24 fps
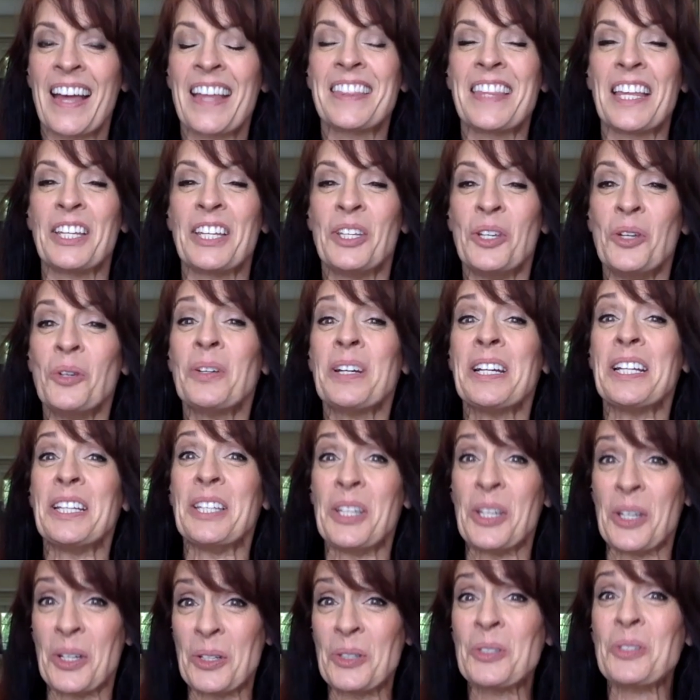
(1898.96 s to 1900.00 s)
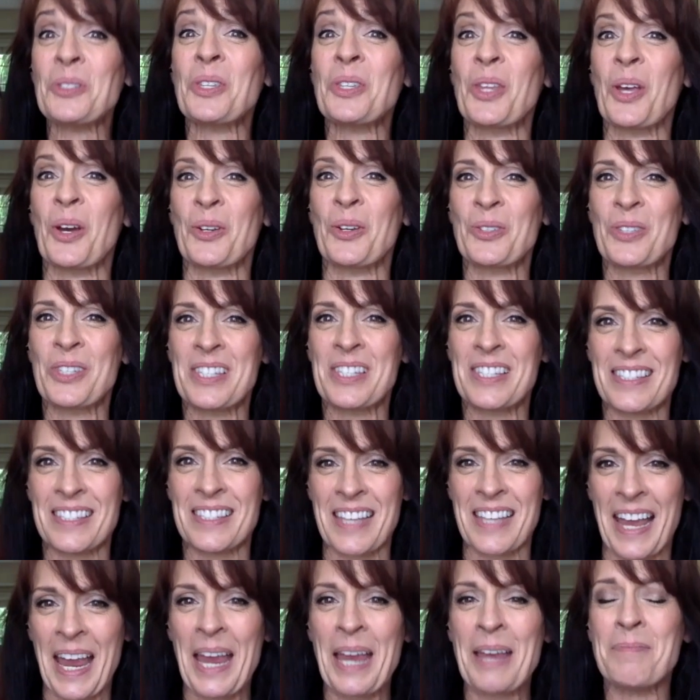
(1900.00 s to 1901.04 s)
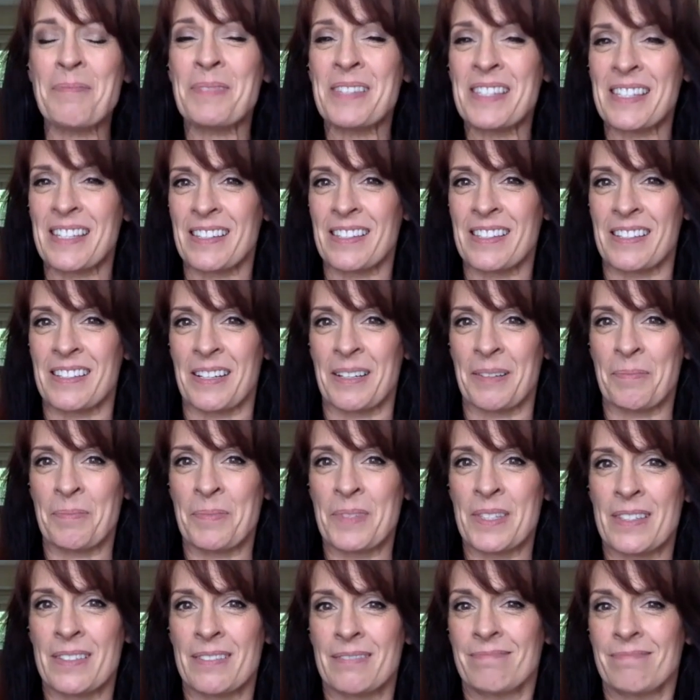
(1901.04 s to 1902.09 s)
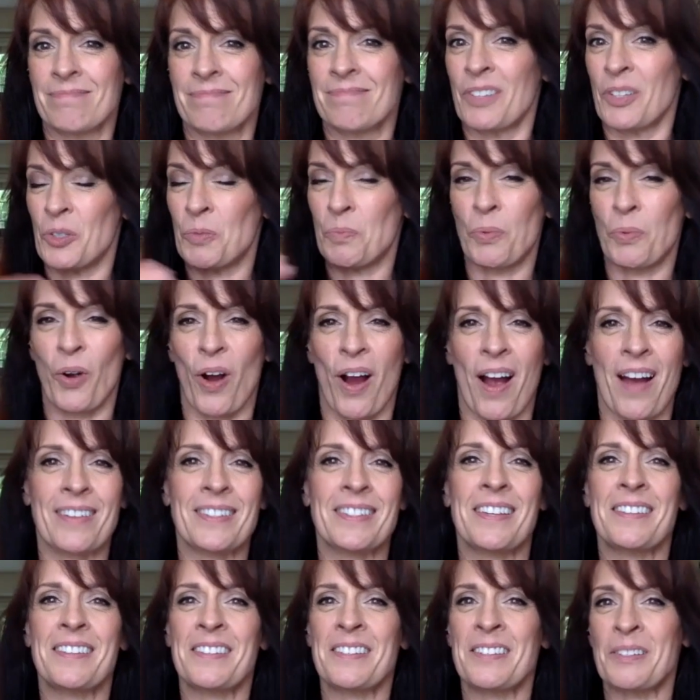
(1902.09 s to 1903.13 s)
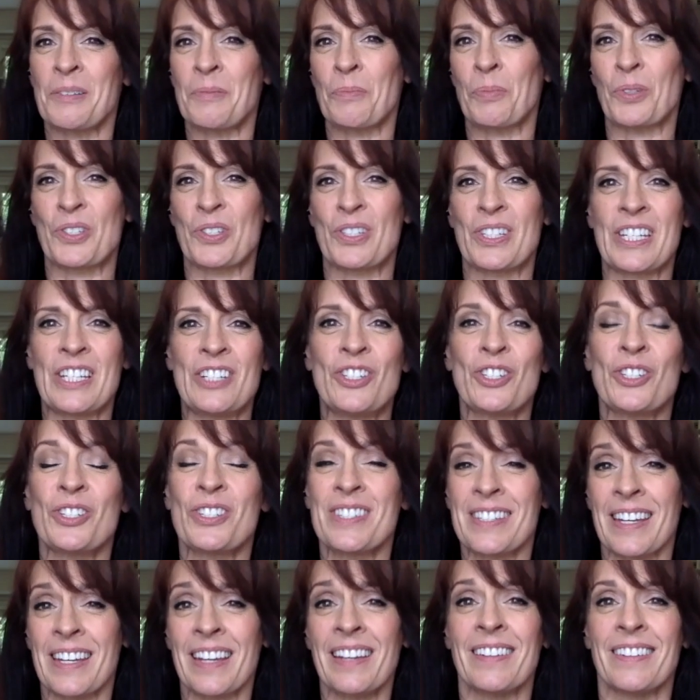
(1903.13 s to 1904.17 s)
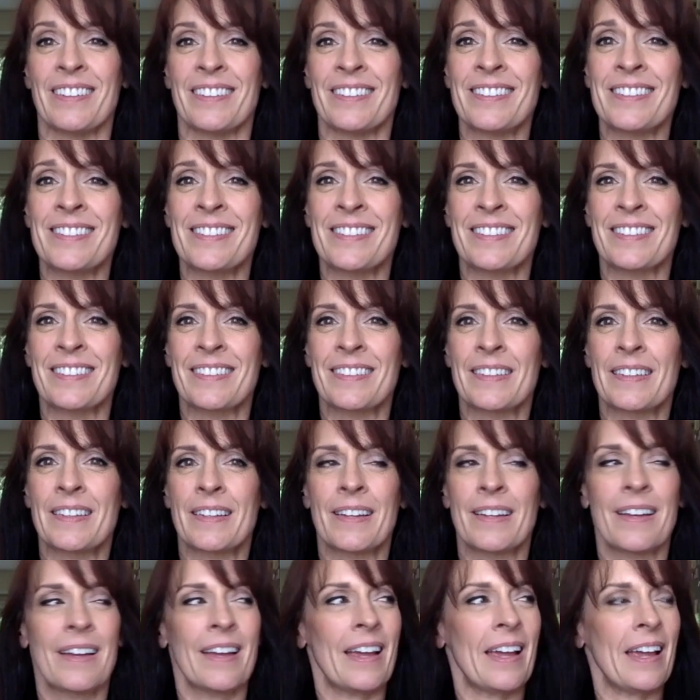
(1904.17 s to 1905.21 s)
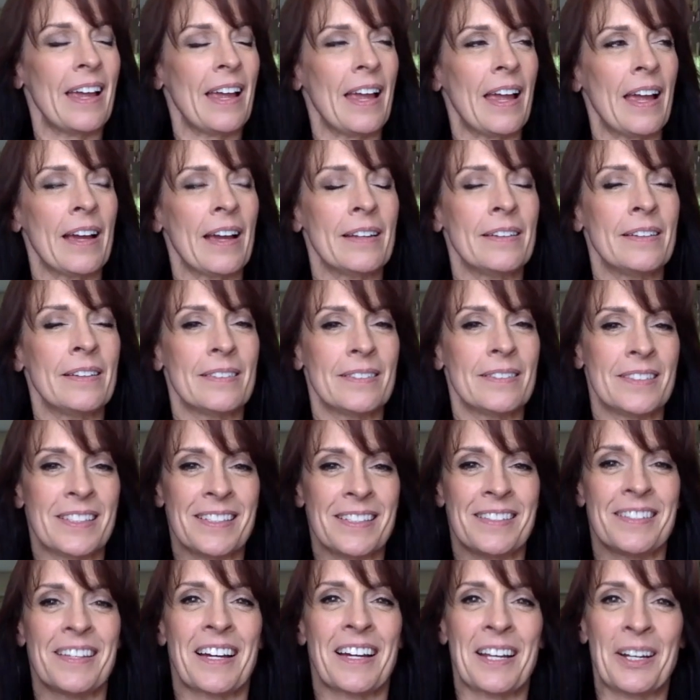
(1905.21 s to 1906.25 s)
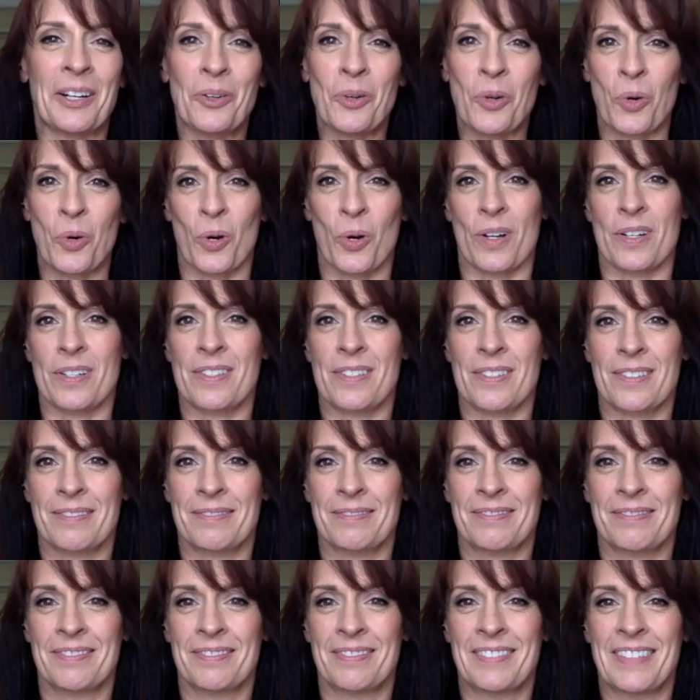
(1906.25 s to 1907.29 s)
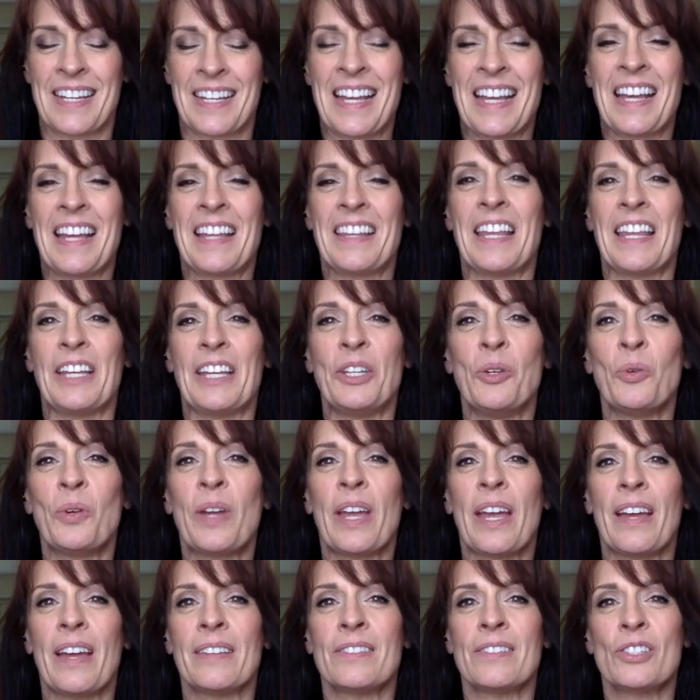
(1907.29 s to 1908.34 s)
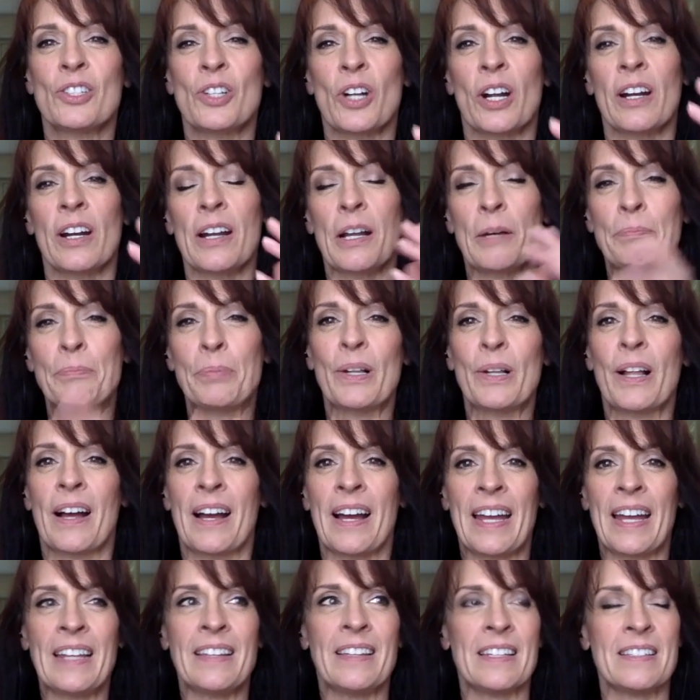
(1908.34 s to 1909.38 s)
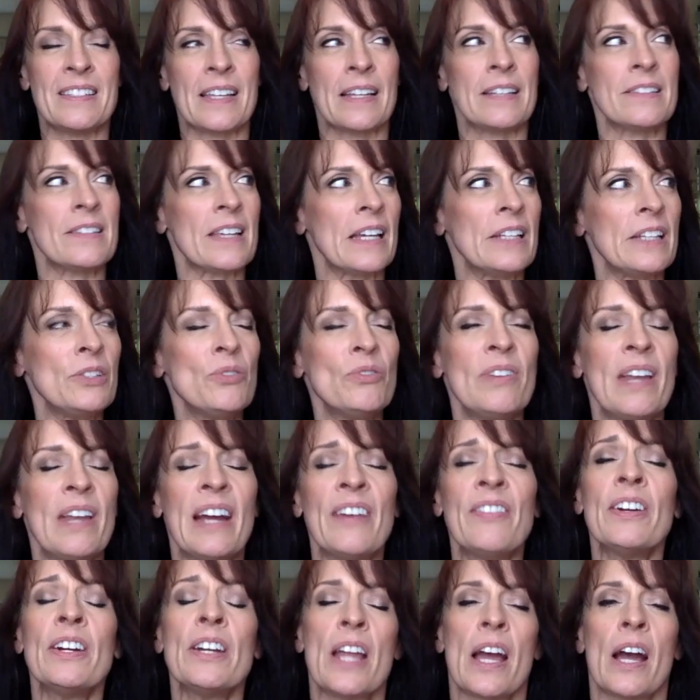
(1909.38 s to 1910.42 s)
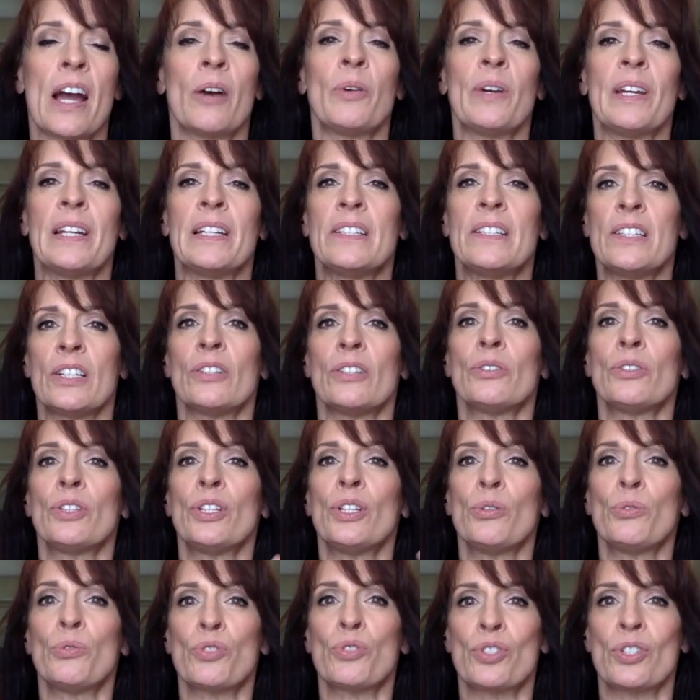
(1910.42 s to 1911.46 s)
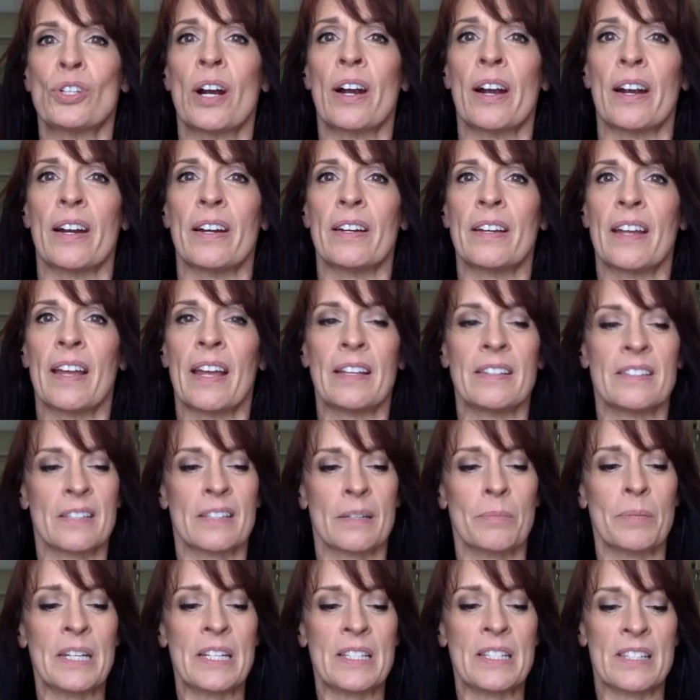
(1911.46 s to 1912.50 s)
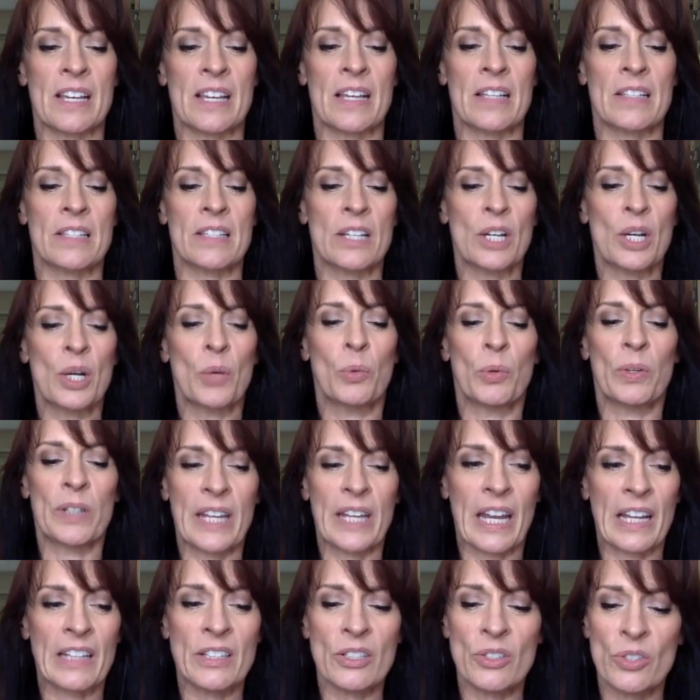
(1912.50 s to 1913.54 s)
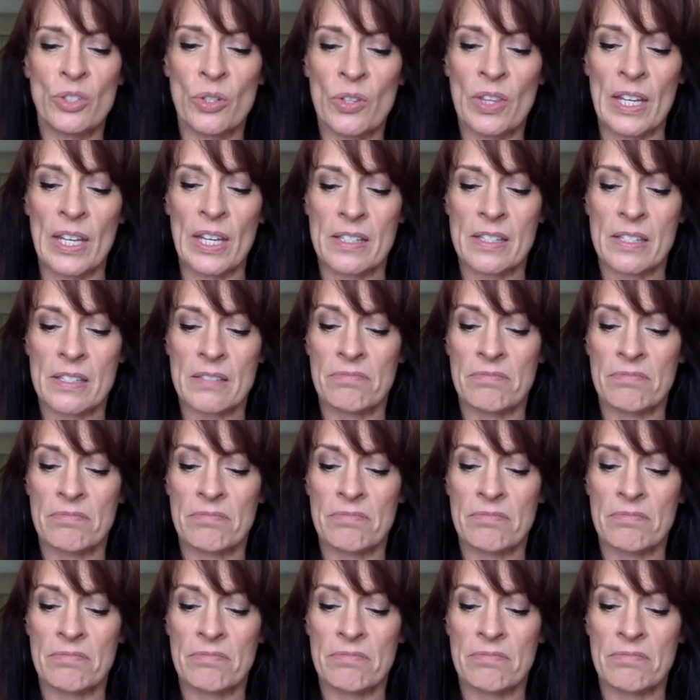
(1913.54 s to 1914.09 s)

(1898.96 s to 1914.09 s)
That you can use those same systems, those processes and procedures, skills, and design a course. That you can start applying these things. And you never know until you start. And somebody says, well, can you do this?